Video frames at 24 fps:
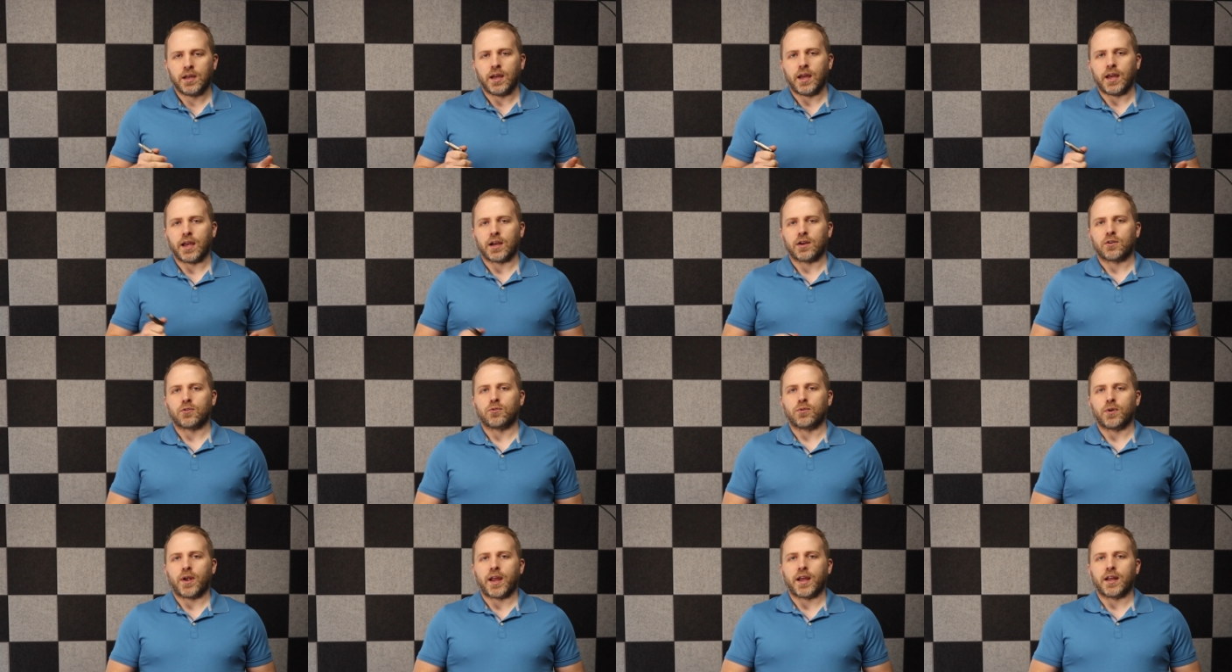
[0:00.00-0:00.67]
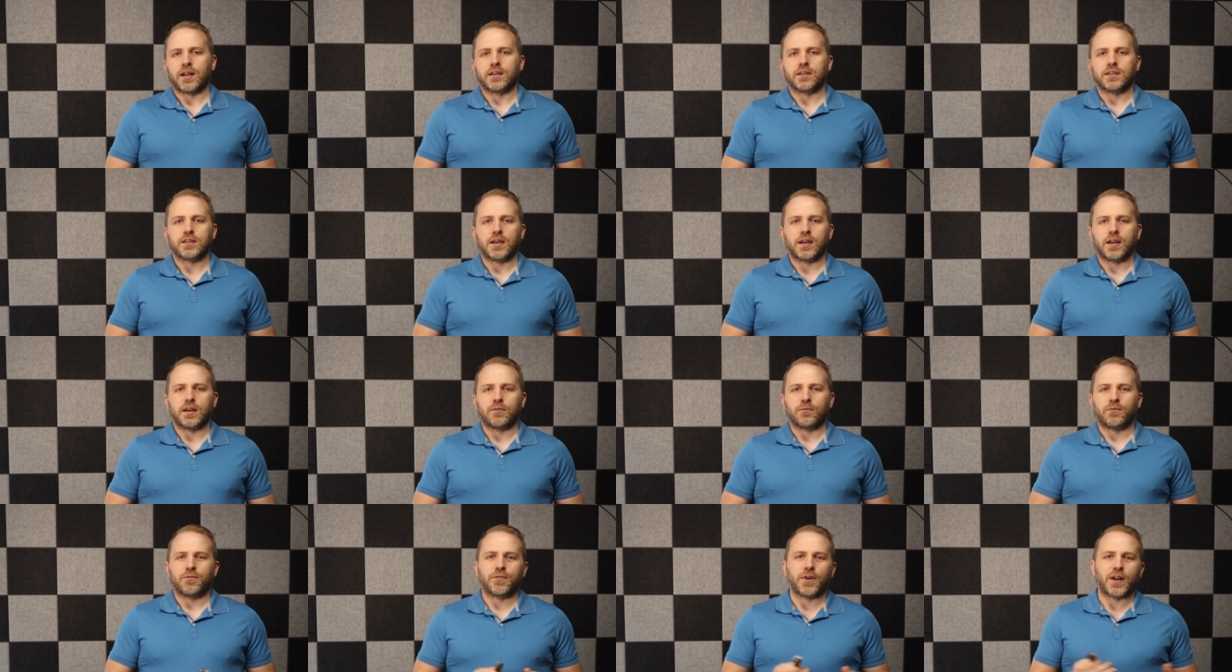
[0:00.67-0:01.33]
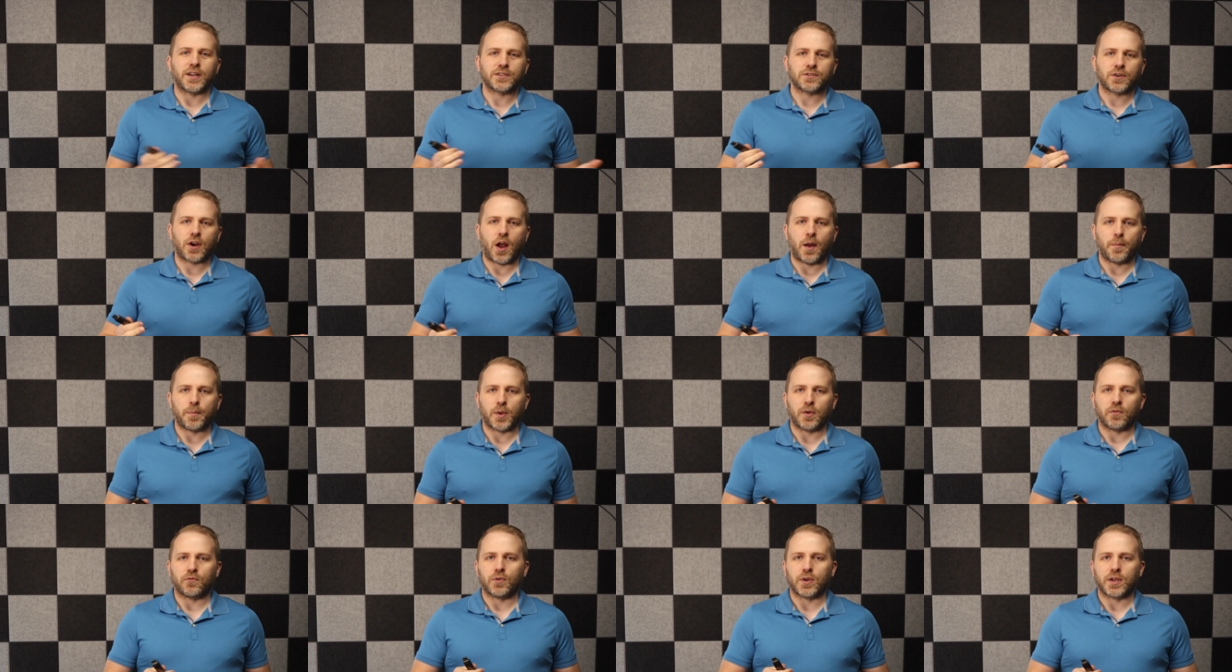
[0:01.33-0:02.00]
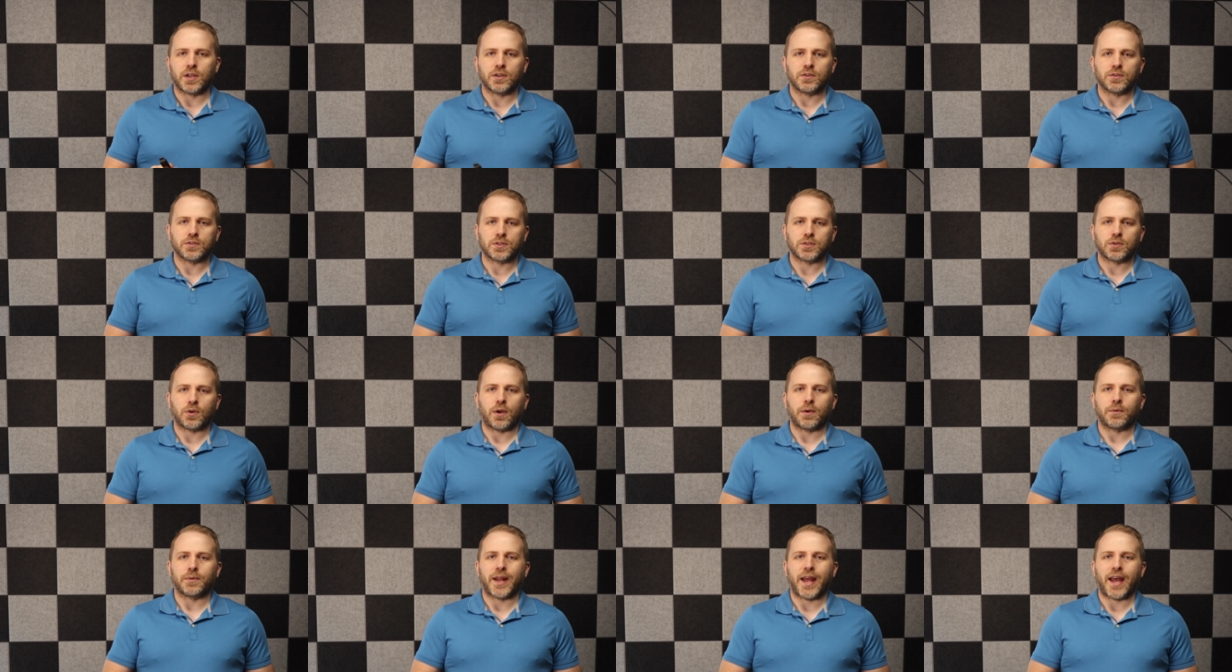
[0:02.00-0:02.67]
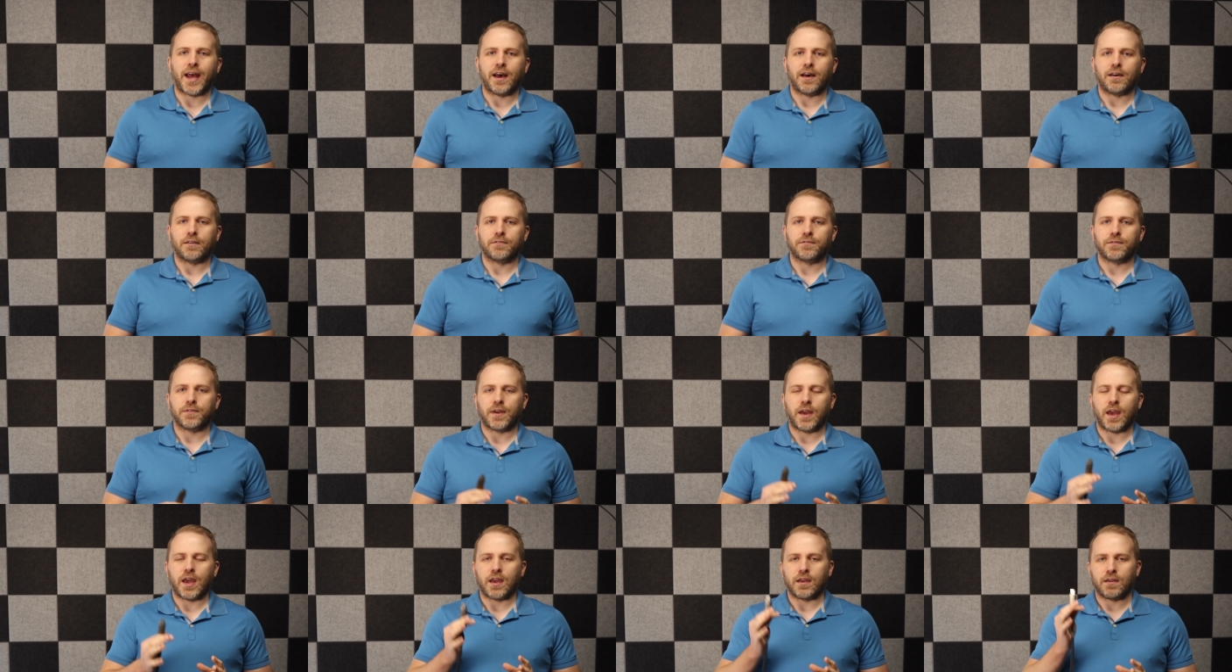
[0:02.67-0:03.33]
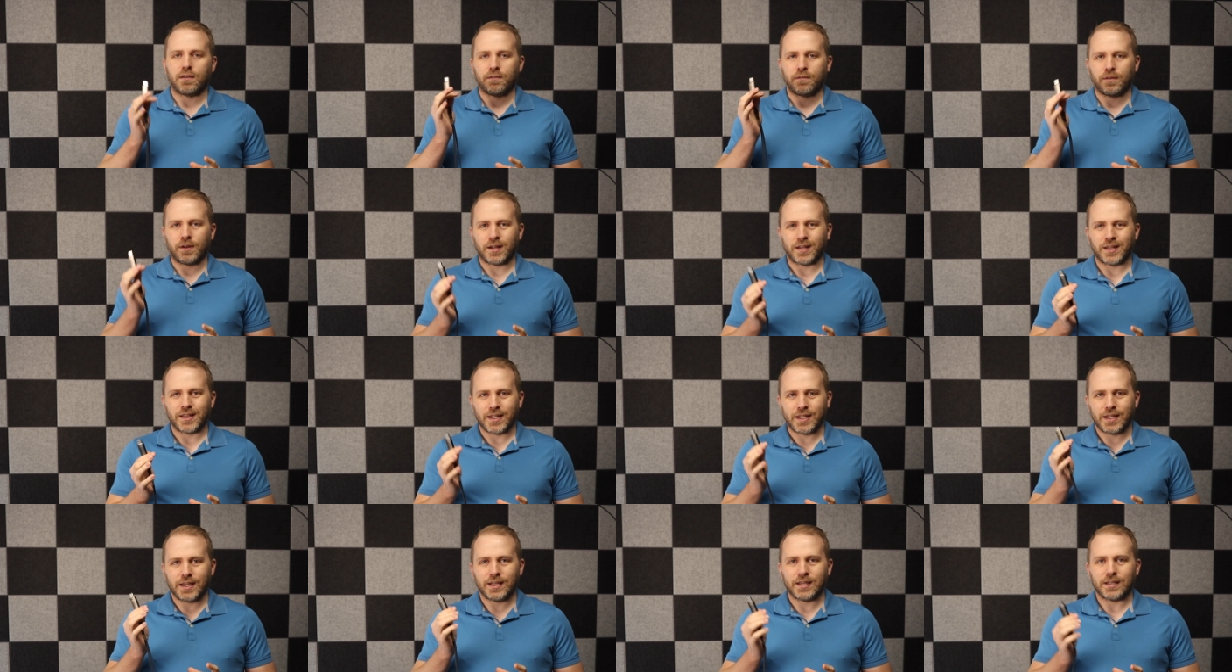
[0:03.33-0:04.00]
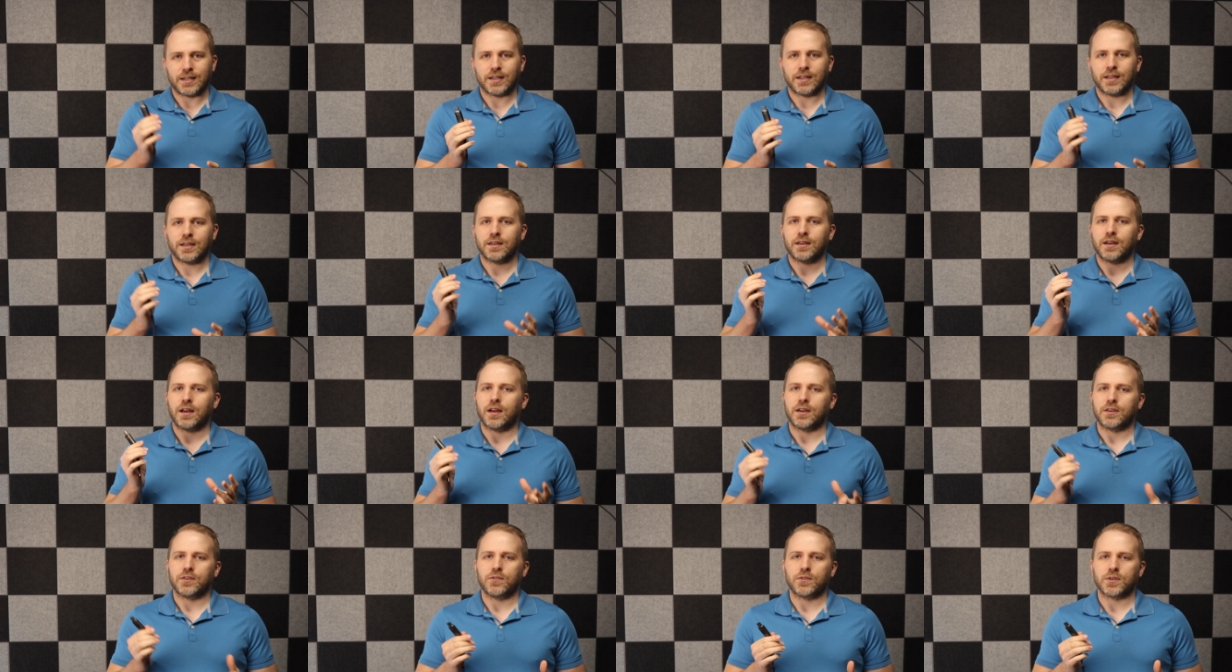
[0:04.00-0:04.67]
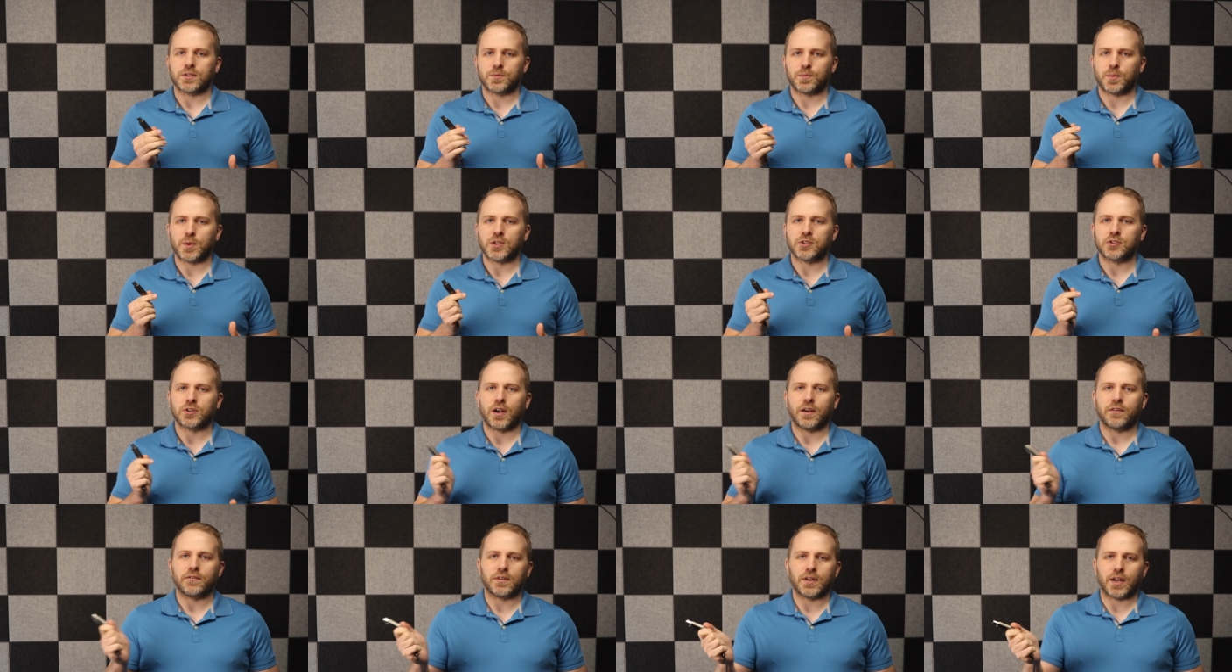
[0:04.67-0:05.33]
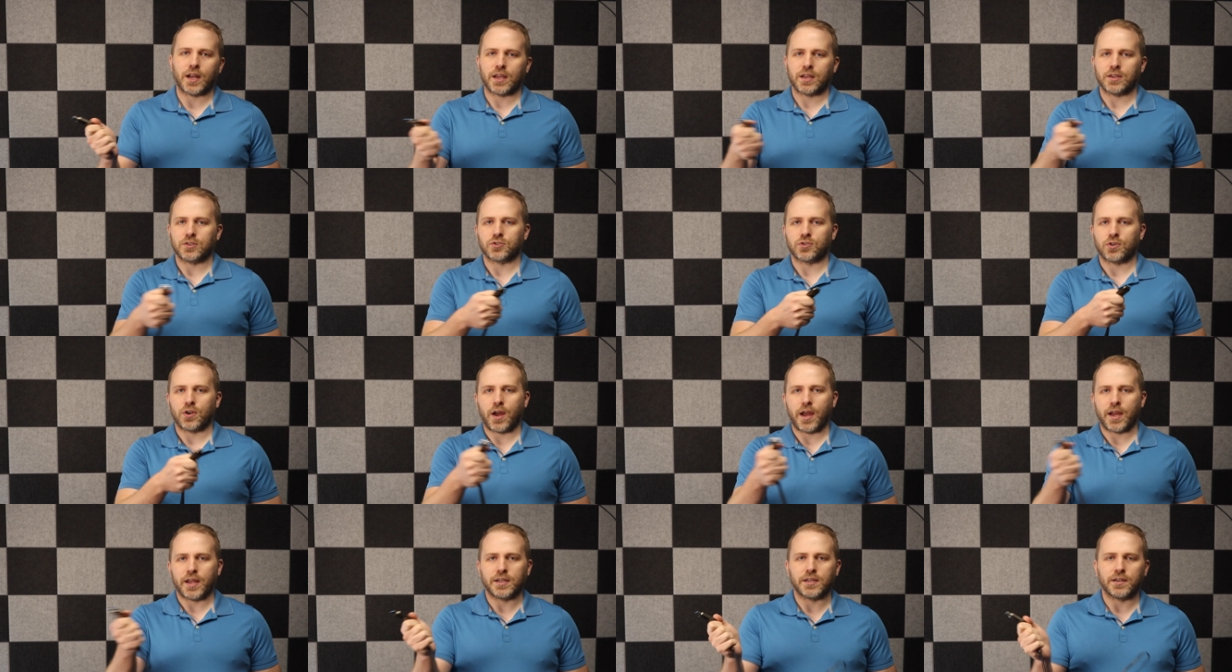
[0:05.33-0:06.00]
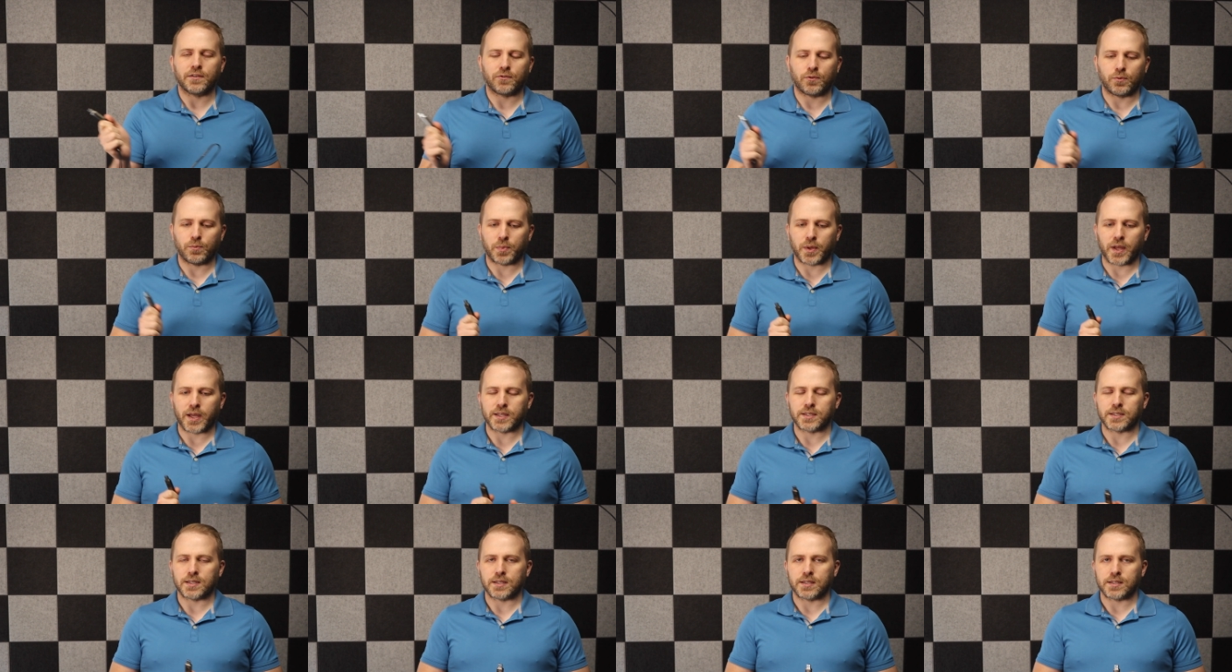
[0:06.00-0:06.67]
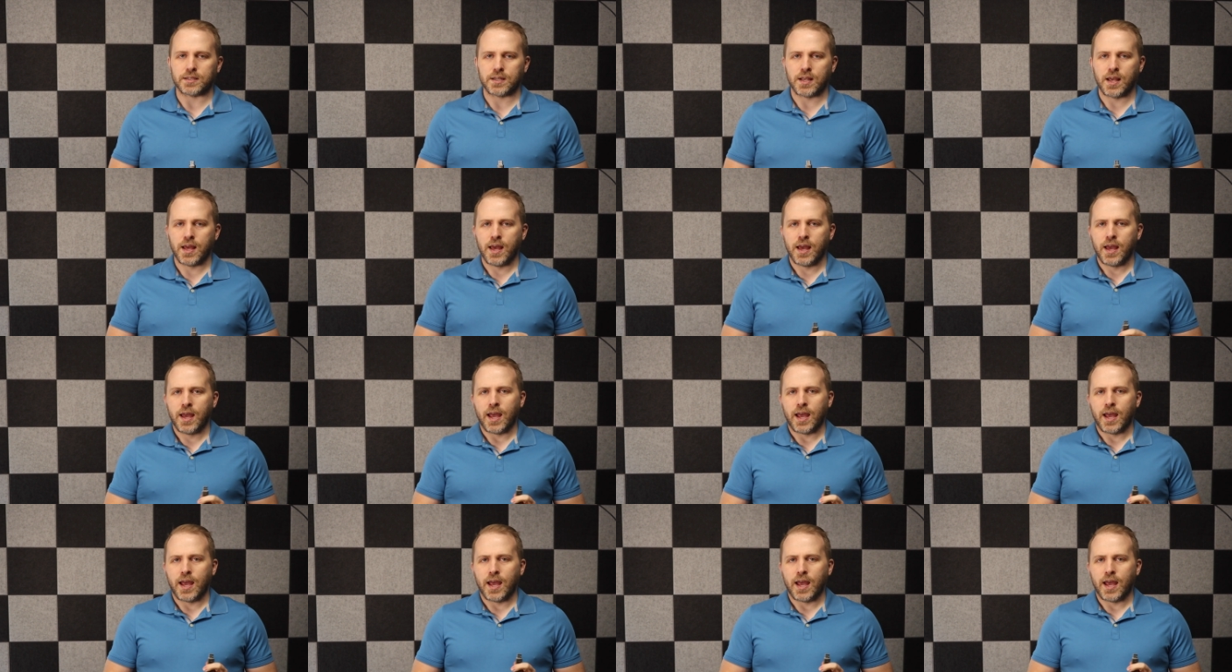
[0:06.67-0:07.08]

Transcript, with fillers: and a fresh copy of Windows, so I would have a clean USB drive that I could try in different places,